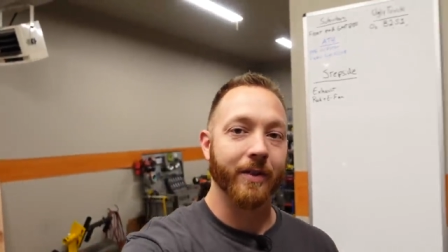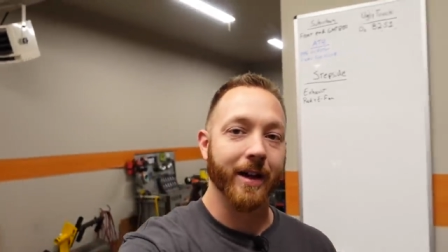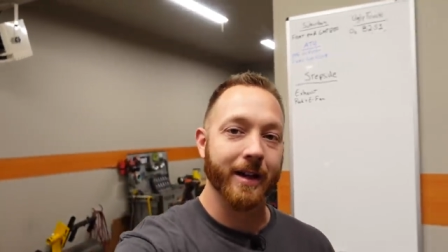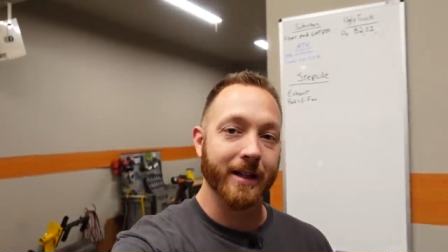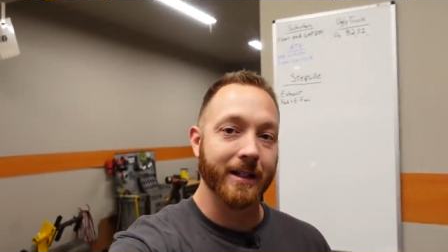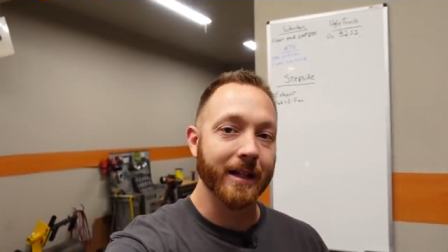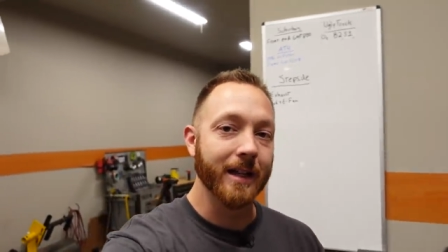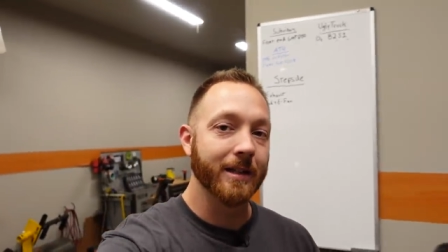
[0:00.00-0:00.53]
I'd
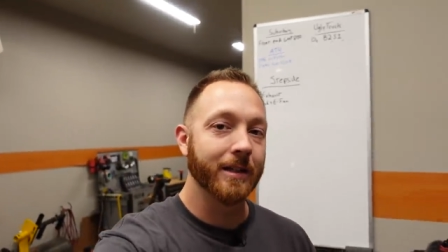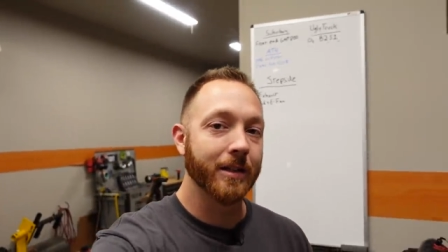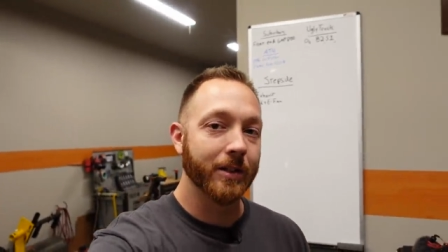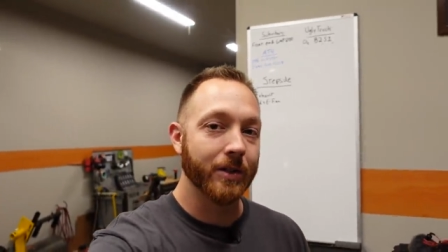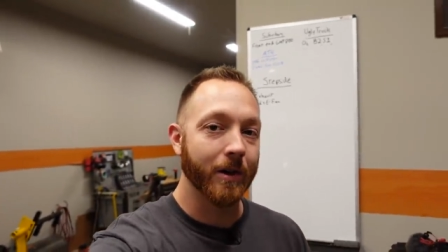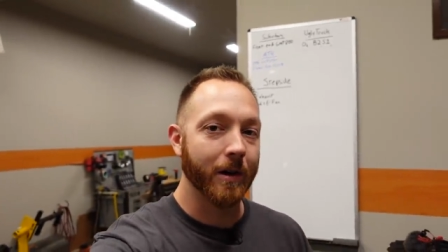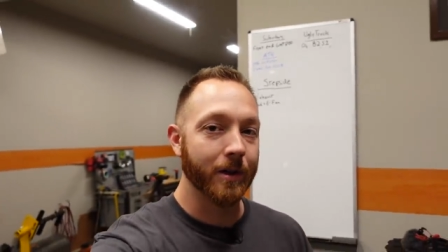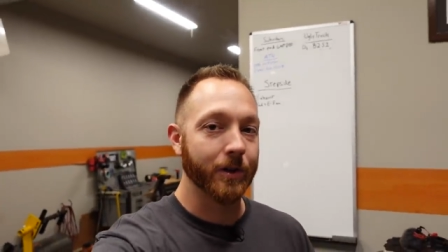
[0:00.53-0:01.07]
intended to
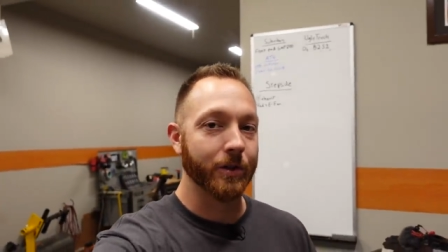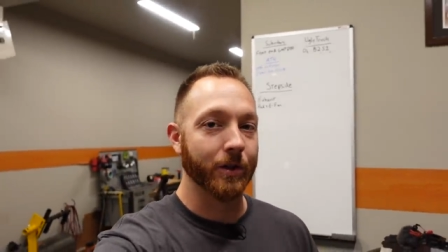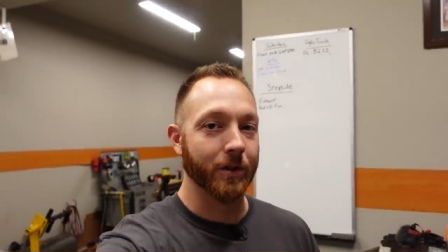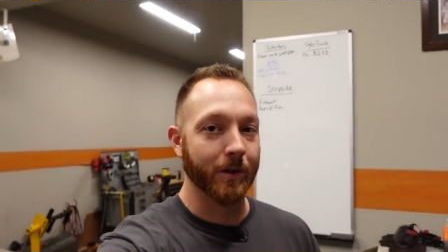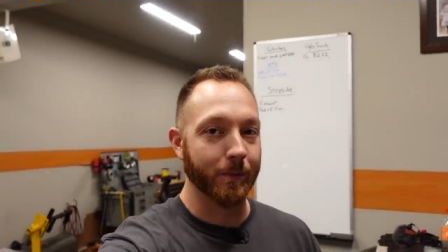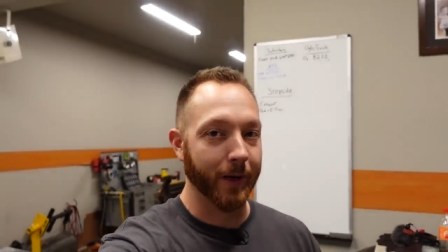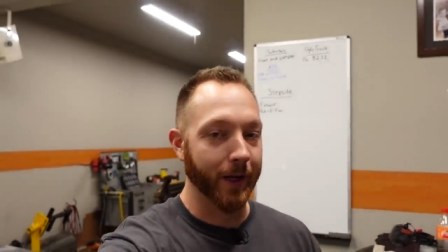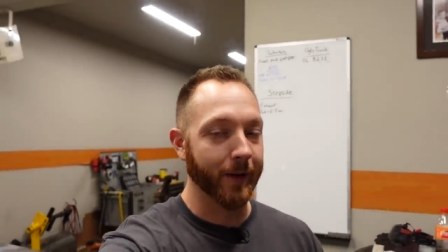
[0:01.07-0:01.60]
start it
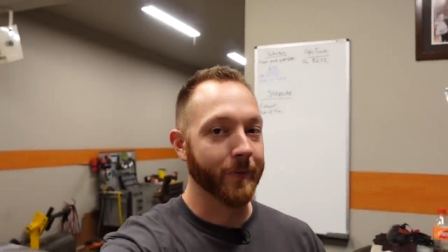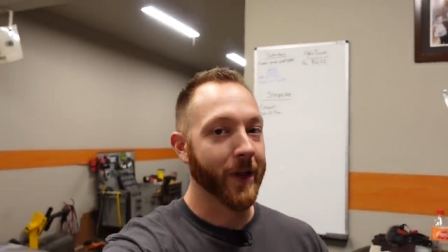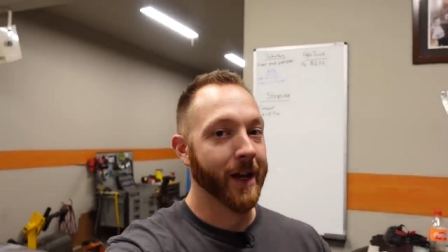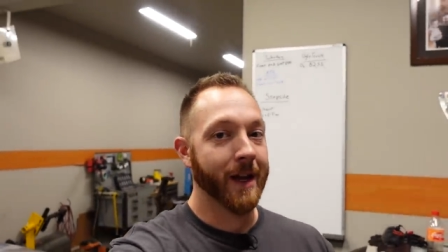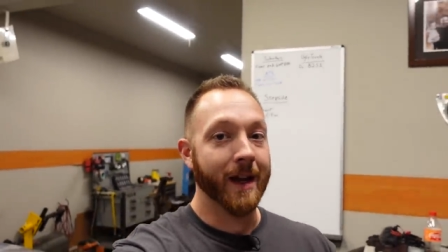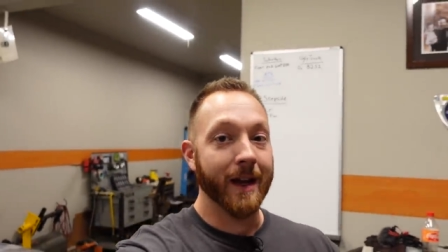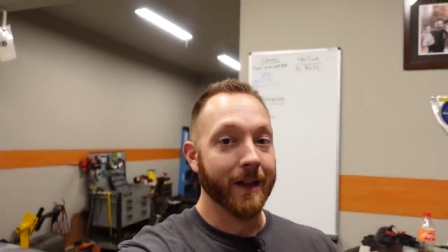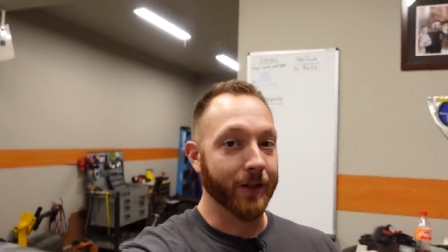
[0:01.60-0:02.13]
sooner, but
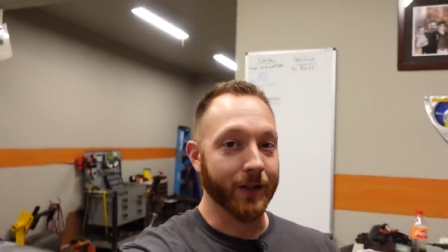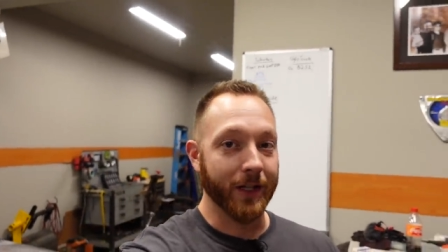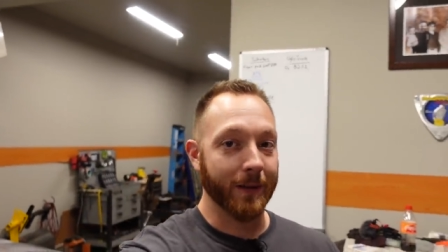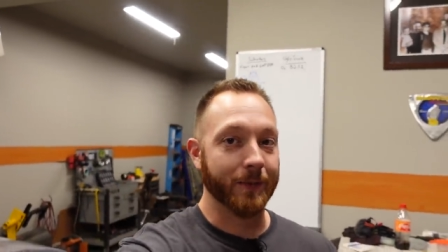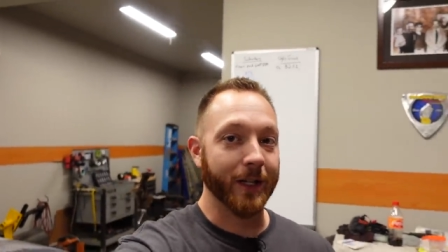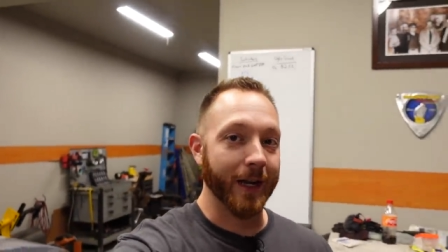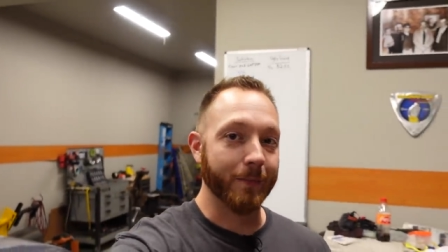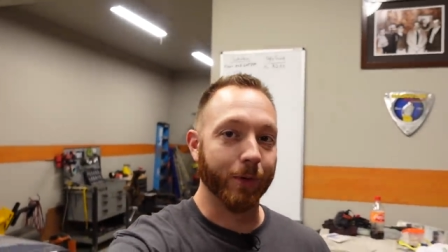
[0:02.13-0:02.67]
the
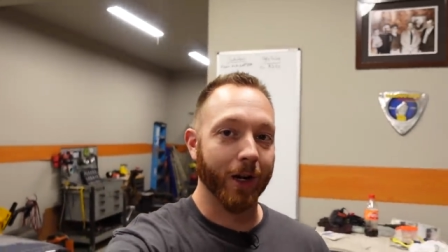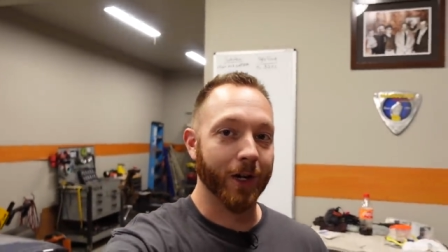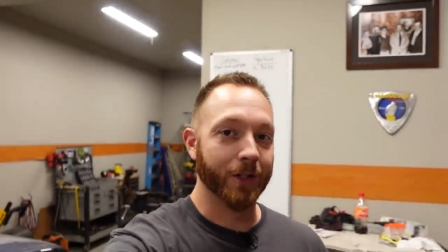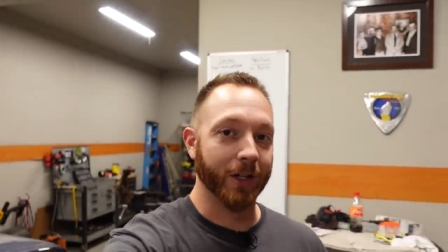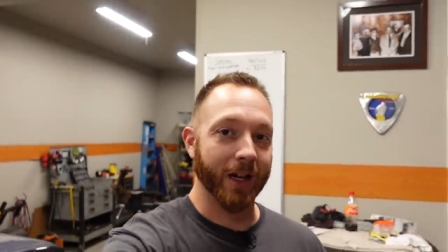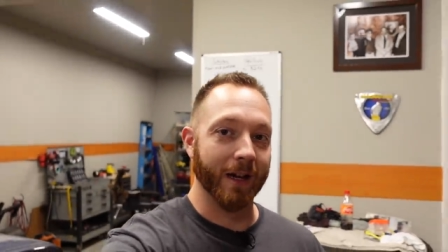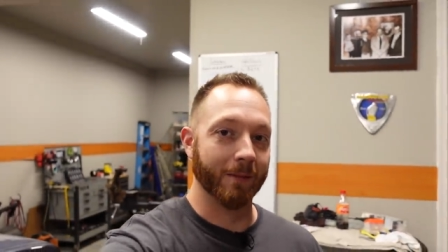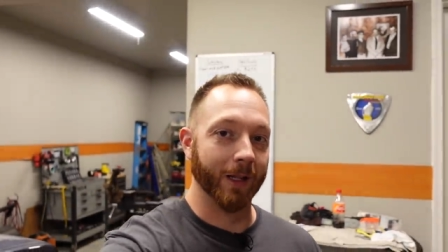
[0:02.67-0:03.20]
Stepside
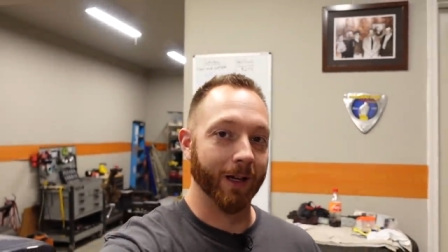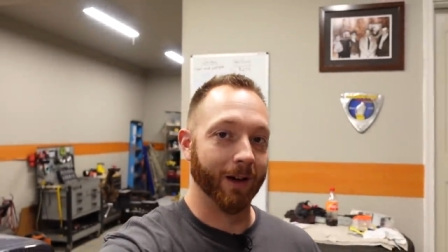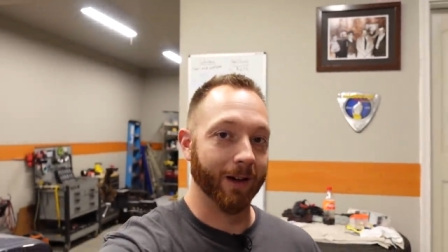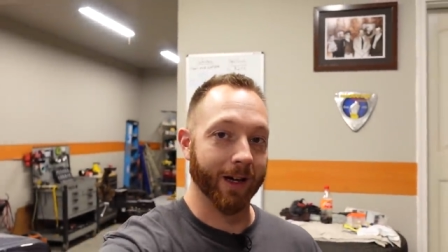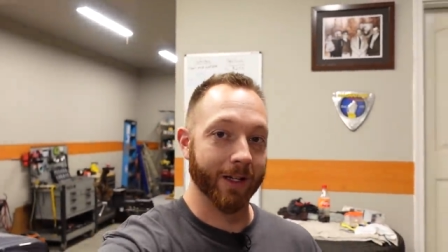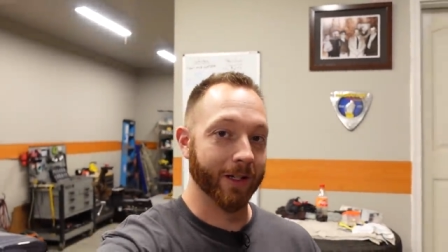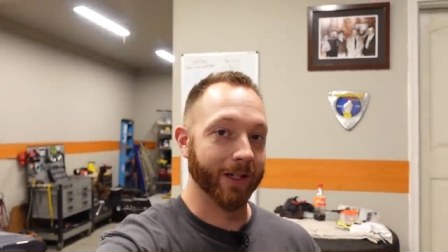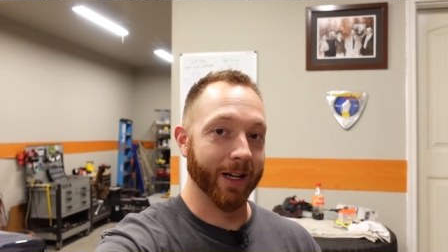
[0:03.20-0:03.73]
project came
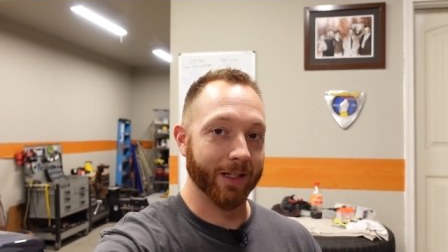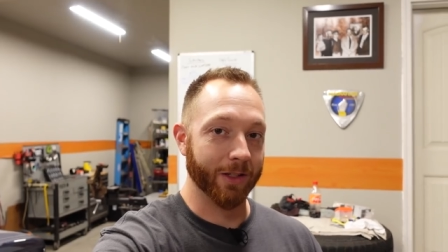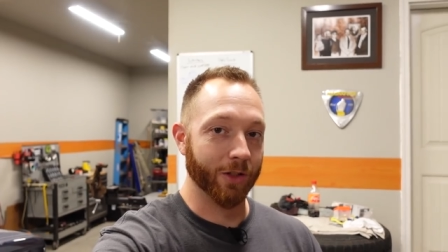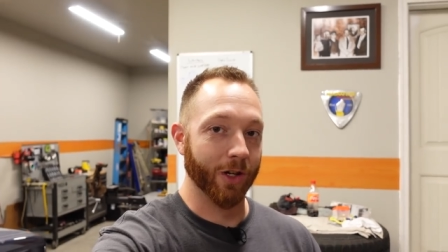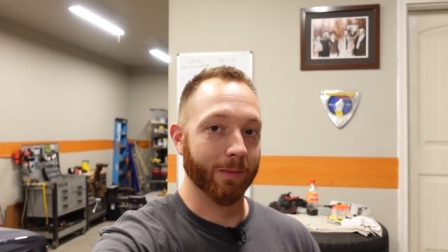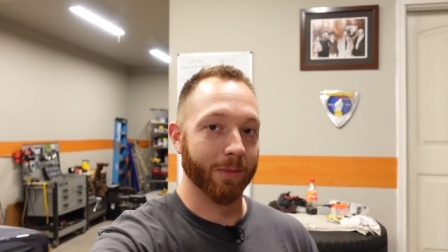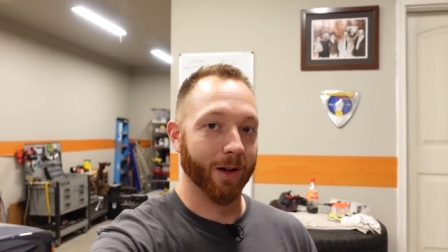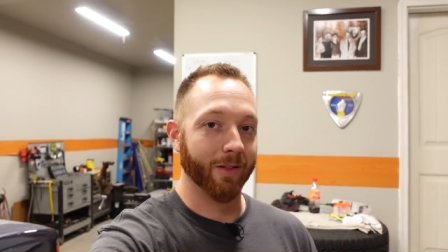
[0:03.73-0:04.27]
along. I just had to
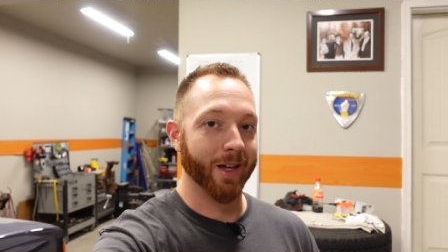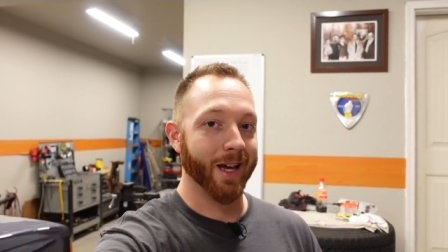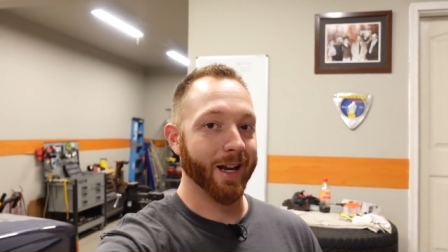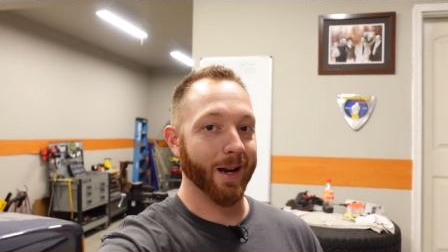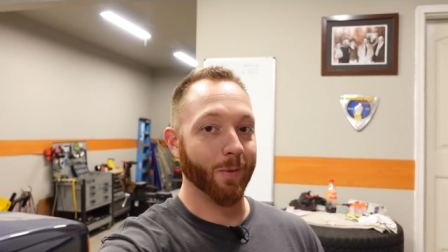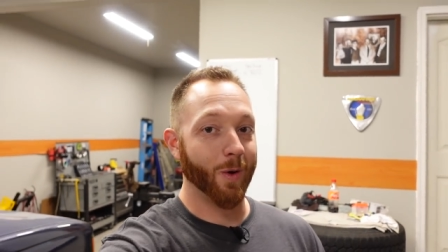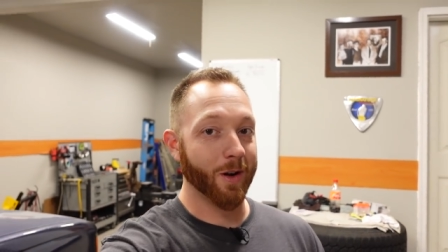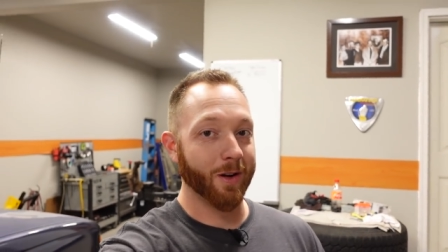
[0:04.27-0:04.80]
jump on that.
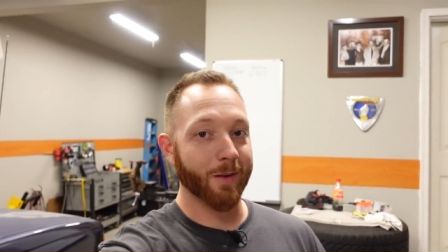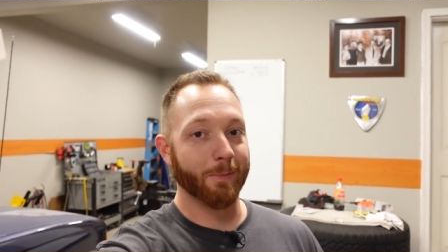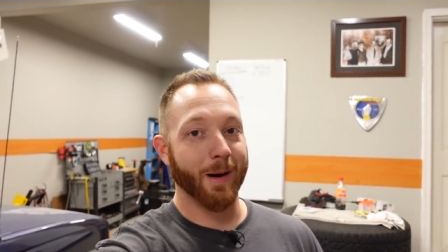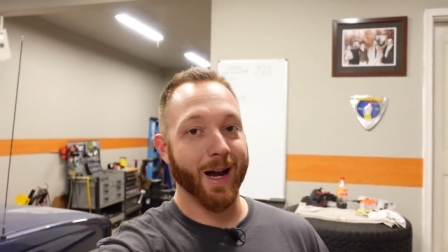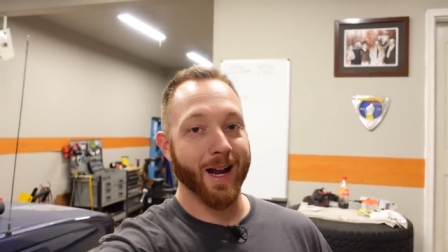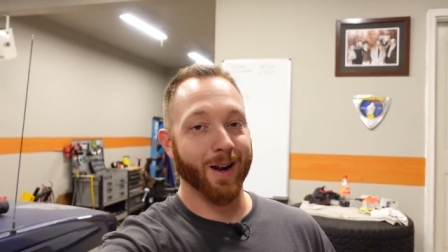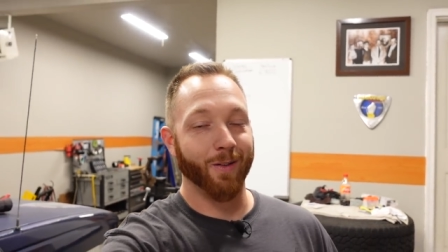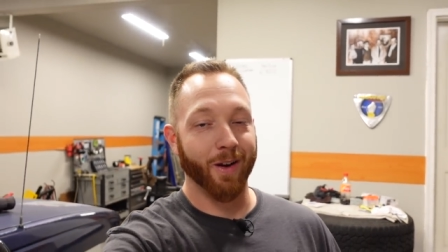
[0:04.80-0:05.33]
I wanted to
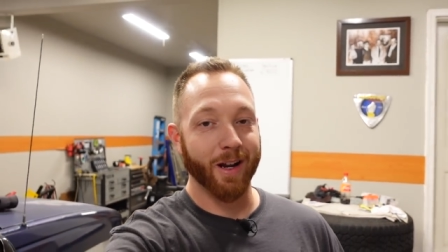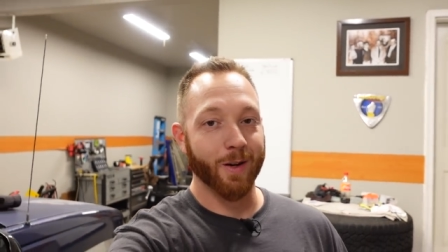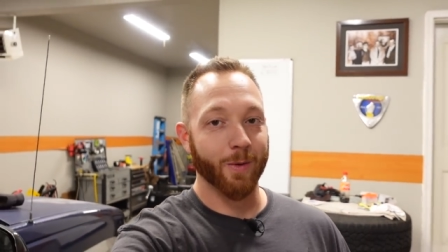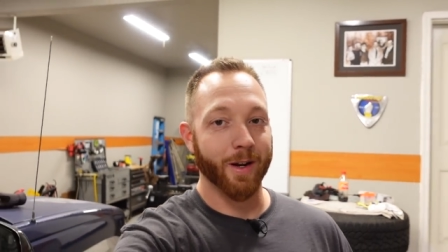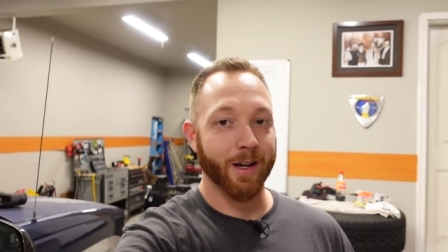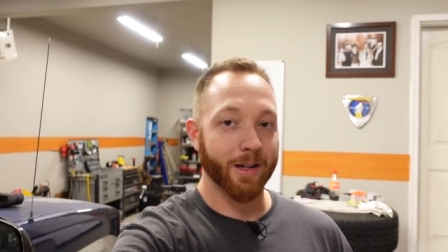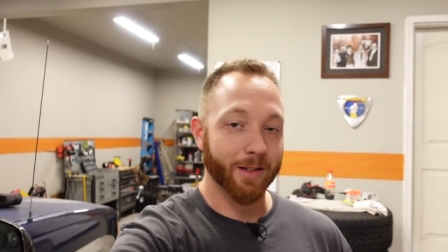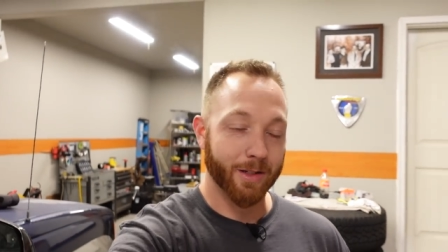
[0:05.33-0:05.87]
buy it right away.